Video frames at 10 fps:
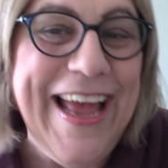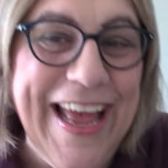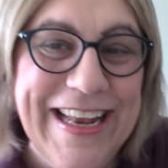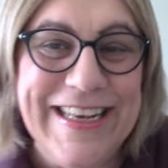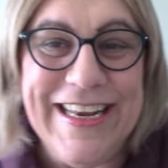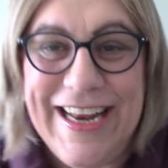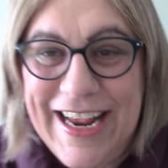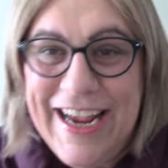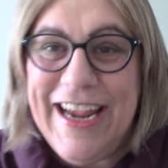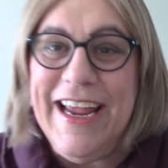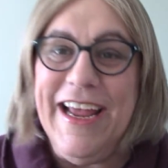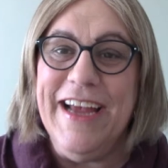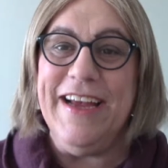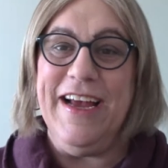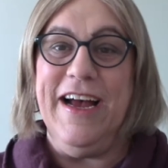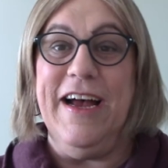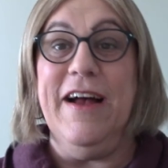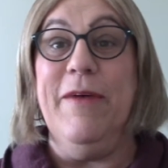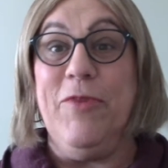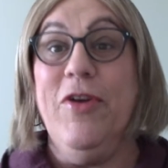And today,
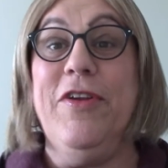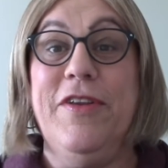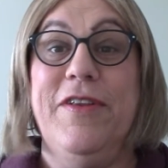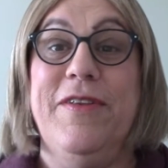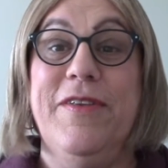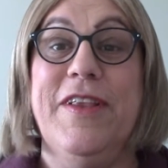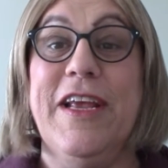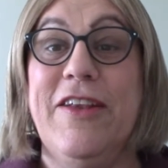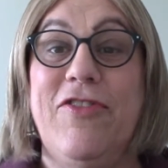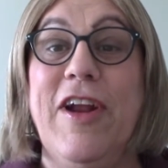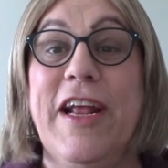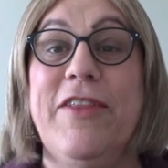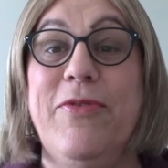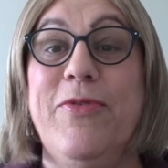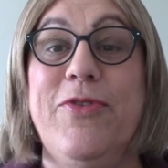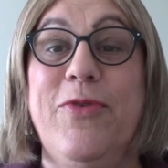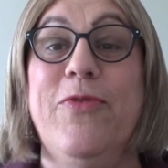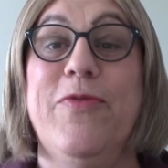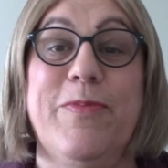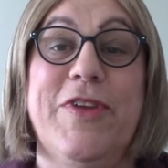uh, I'm going to to try to get through two
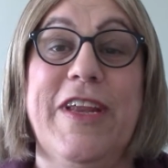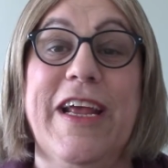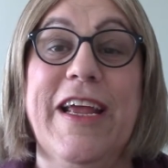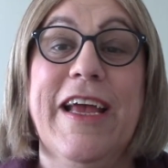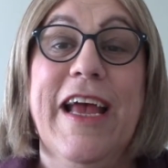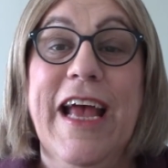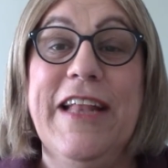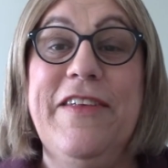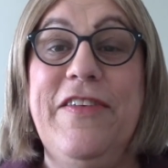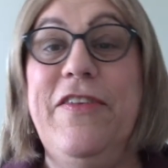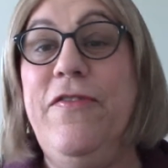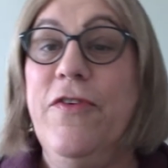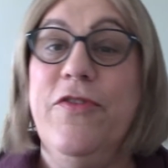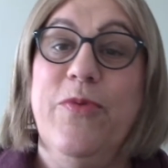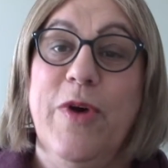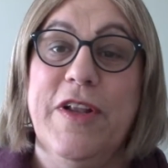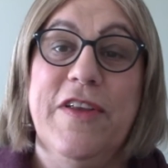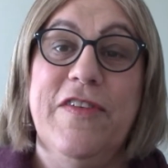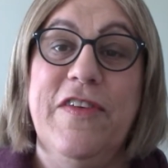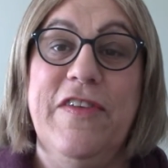of them today. And this is the first one.
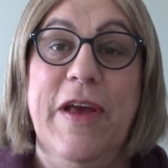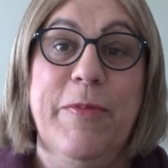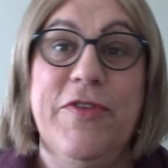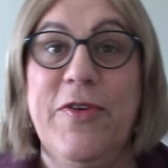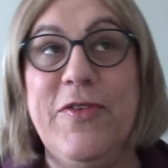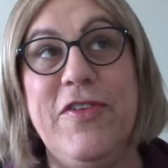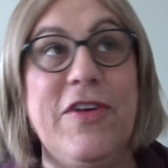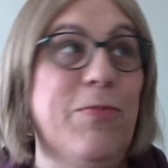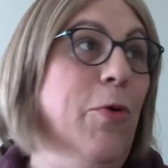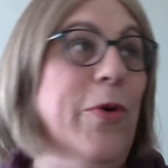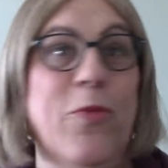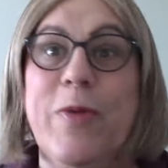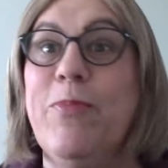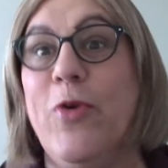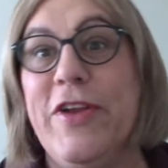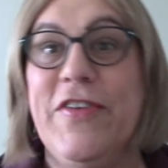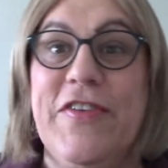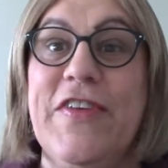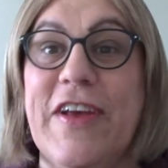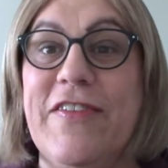This is episode
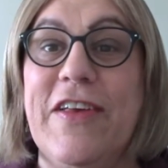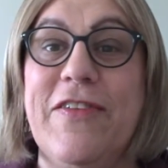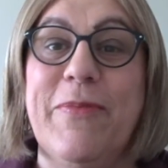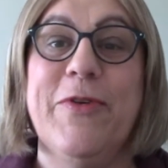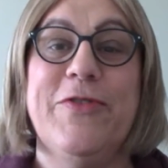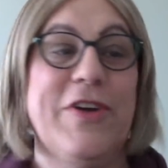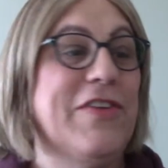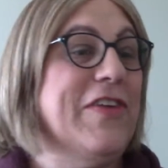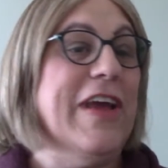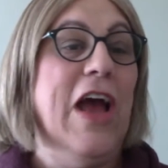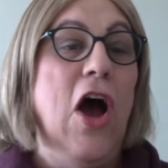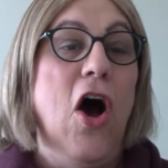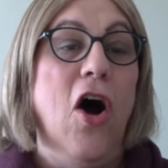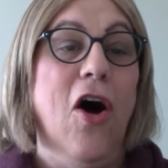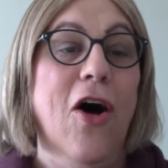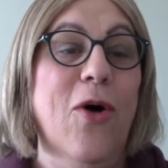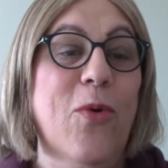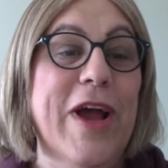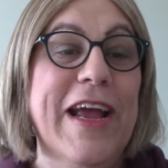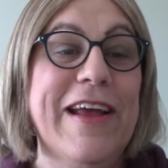6.1.6, I suppose you could say.
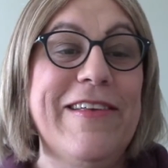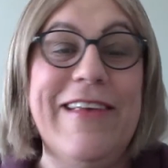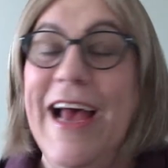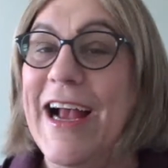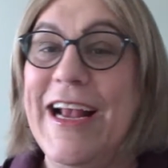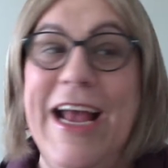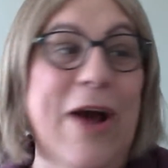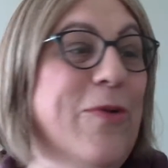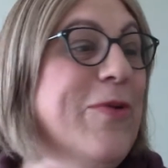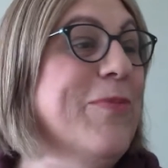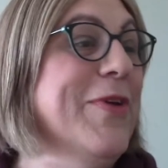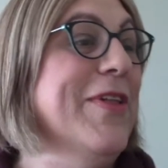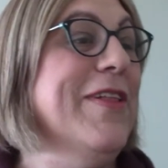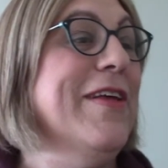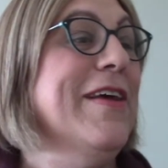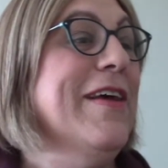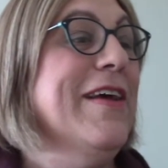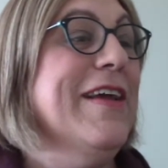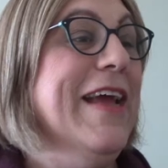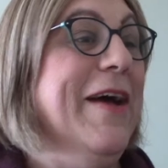Always accountable.
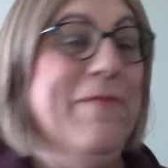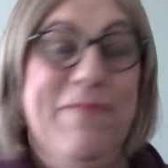Yeah.